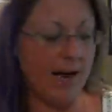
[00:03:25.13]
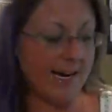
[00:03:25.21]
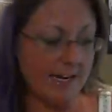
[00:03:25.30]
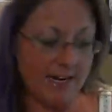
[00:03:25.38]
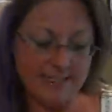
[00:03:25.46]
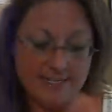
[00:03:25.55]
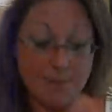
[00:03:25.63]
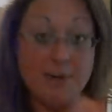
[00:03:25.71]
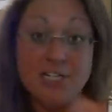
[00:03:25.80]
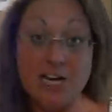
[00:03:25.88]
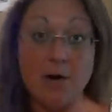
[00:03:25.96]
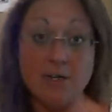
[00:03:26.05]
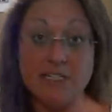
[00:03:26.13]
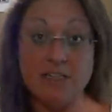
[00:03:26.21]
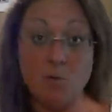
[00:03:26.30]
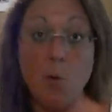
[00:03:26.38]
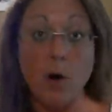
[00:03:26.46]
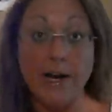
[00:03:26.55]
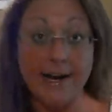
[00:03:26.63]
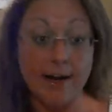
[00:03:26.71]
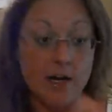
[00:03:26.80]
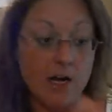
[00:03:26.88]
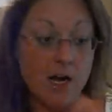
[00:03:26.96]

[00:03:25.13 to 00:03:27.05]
I take my showers in the morning,